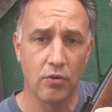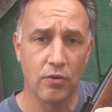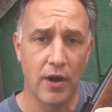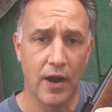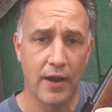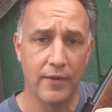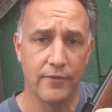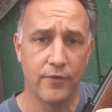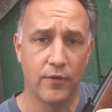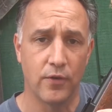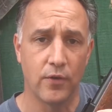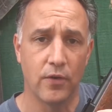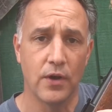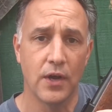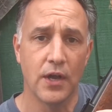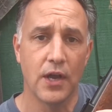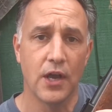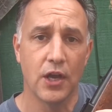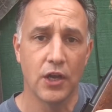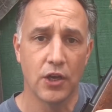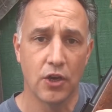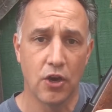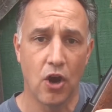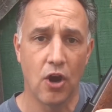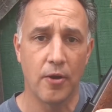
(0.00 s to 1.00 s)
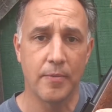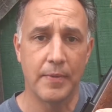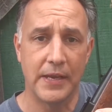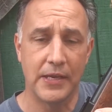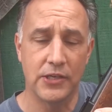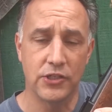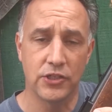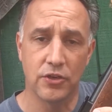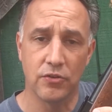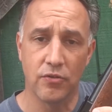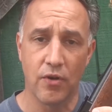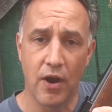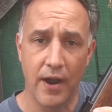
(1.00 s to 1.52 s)
rifle
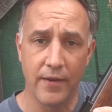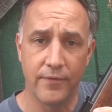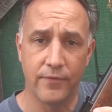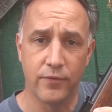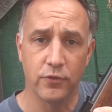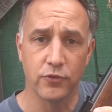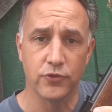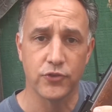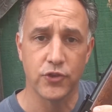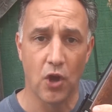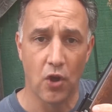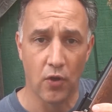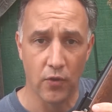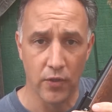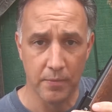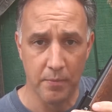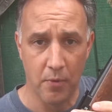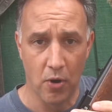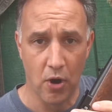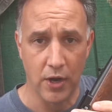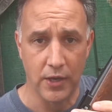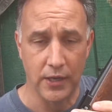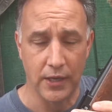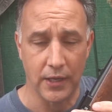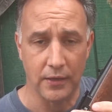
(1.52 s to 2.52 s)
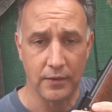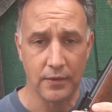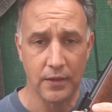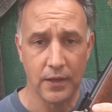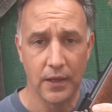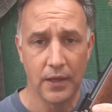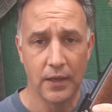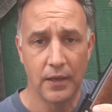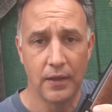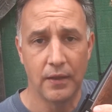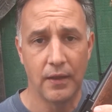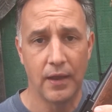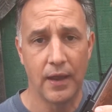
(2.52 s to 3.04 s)
carbines and rifles on the market.
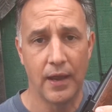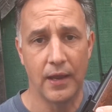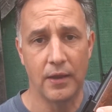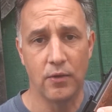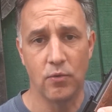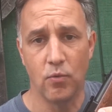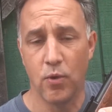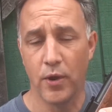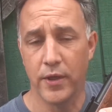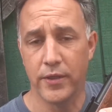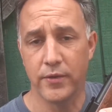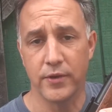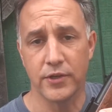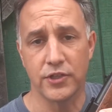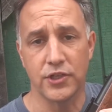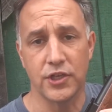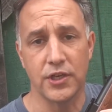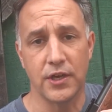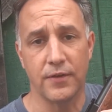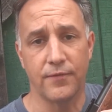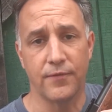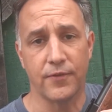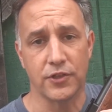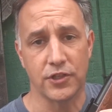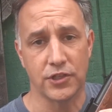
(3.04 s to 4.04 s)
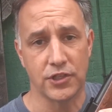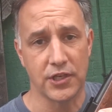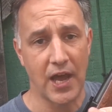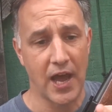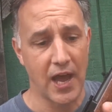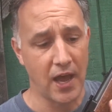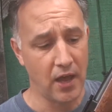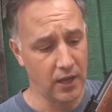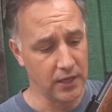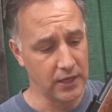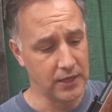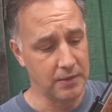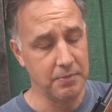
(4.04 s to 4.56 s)
And whether it's a different
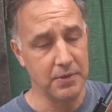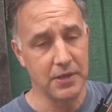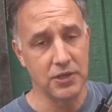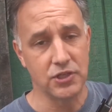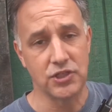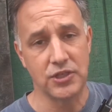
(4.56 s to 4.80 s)
style, it can be a